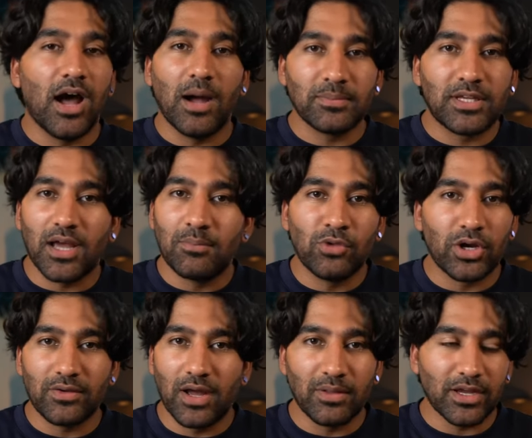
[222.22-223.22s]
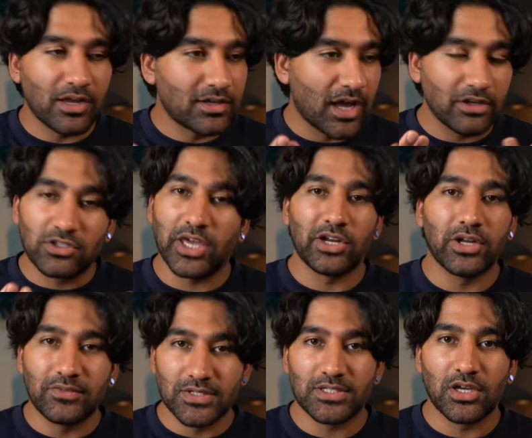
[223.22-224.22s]
I cannot
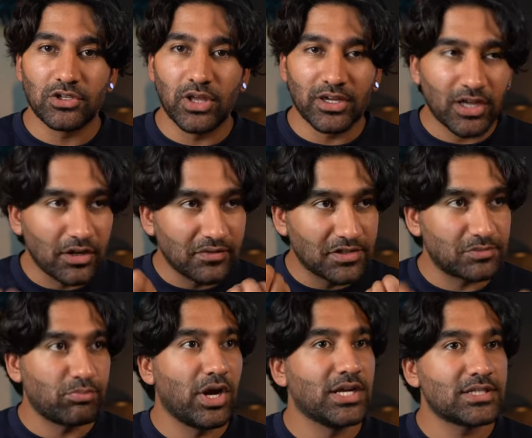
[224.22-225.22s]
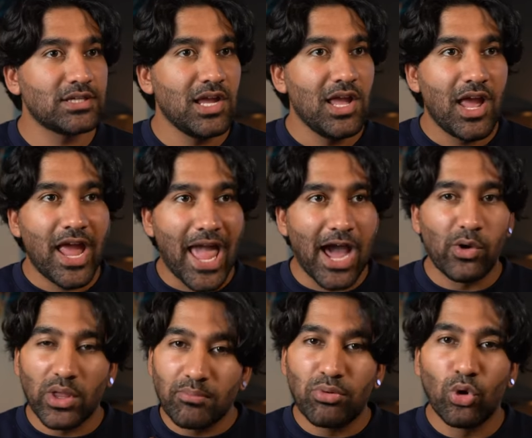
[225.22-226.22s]
even express
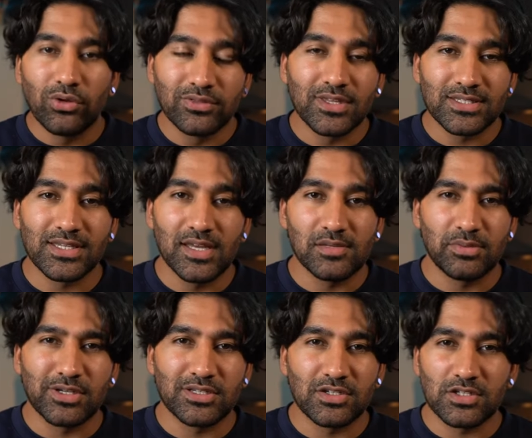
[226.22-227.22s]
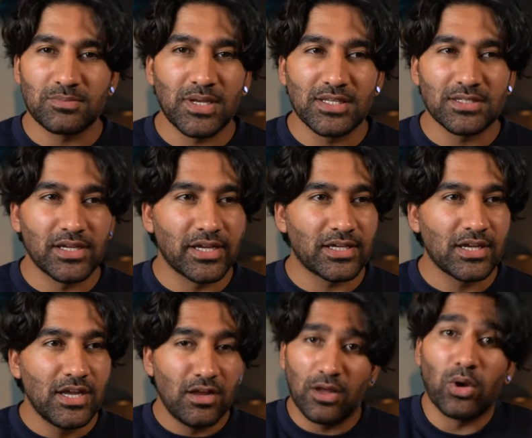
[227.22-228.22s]
how important this is, because it just means like,
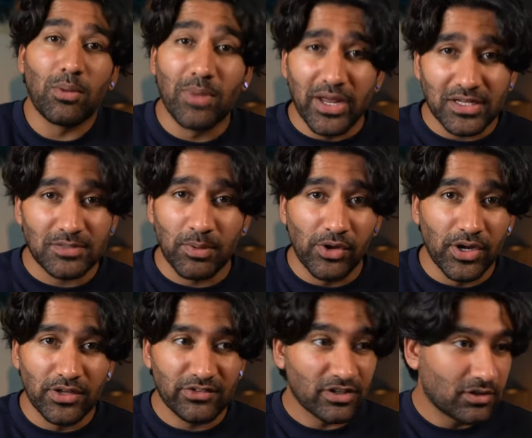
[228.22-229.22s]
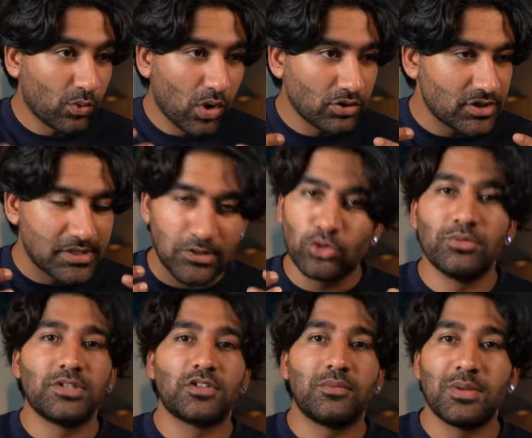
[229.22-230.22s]
oh, in my experience, like the world just threw
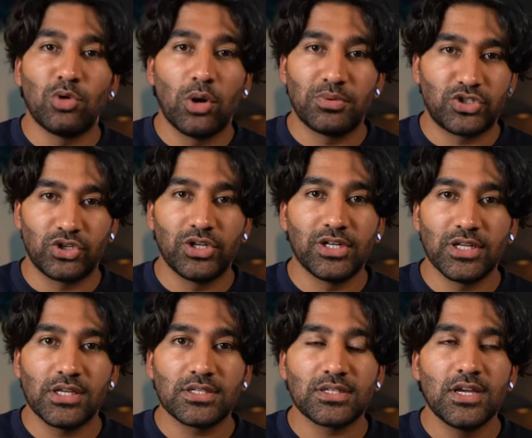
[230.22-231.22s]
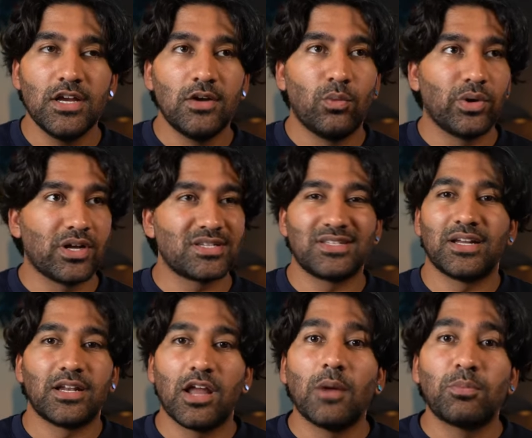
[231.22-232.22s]
me so many more opportunities when I
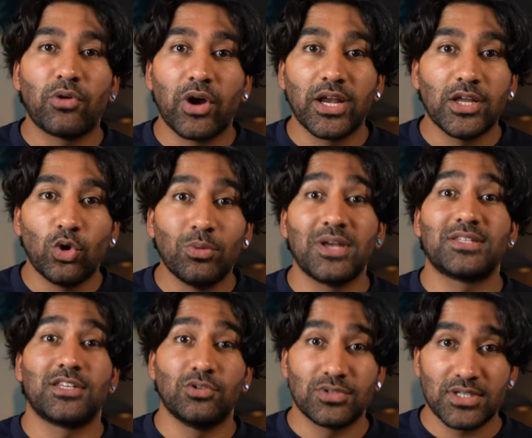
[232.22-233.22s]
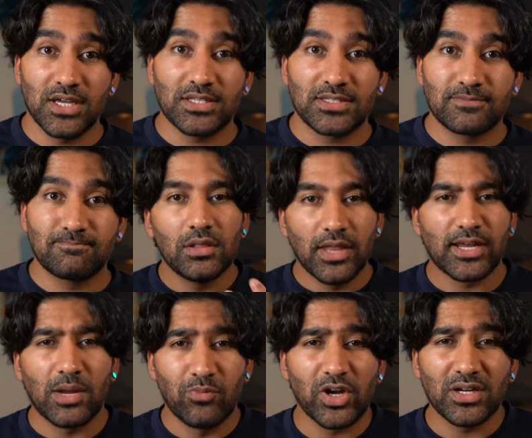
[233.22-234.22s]
started upgrading all my skill sets.
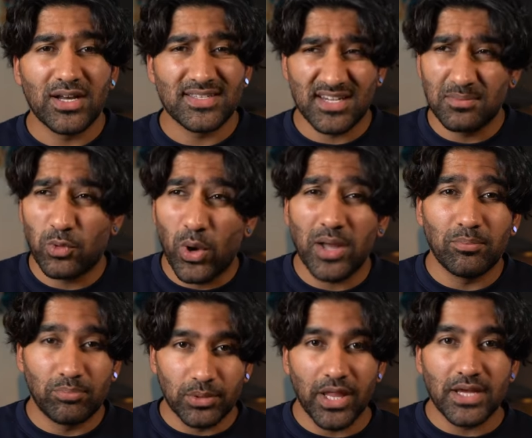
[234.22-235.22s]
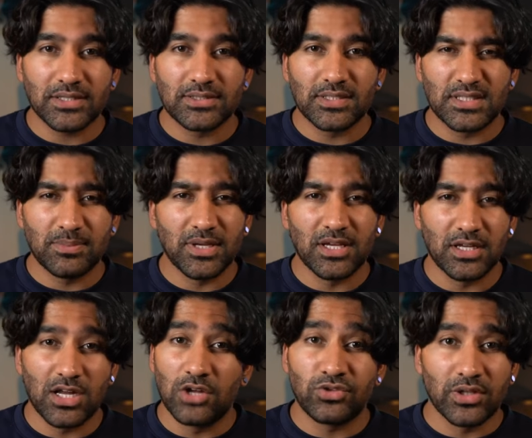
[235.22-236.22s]
Like, I'm recognized that I'm quite blessed to be in a
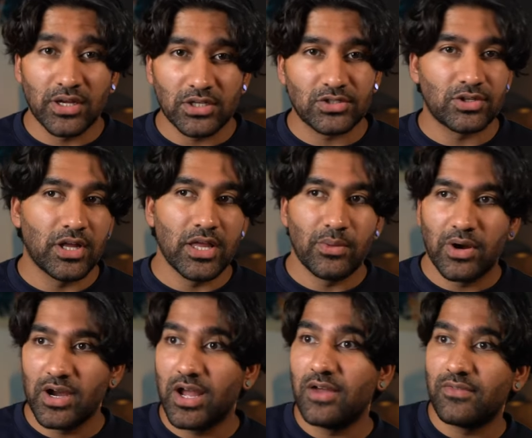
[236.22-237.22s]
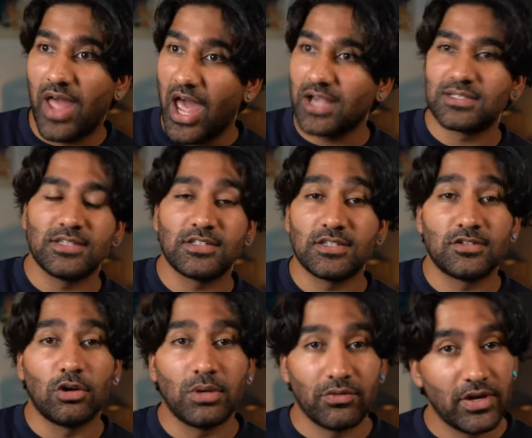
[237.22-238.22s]
country like Australia where I have access to
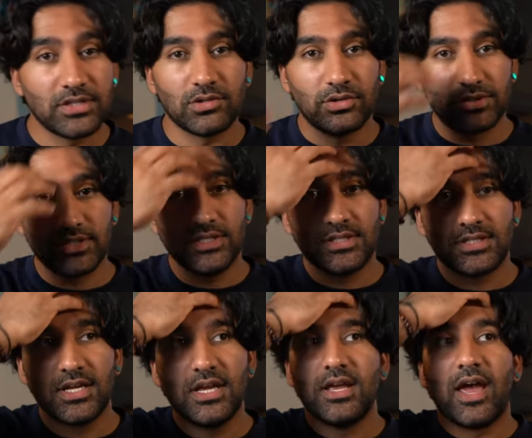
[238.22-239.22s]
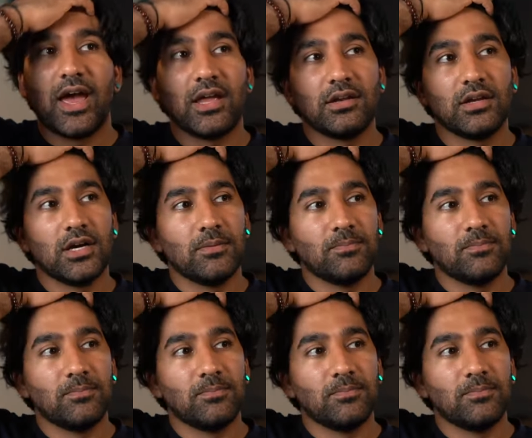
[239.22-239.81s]
so many resources and,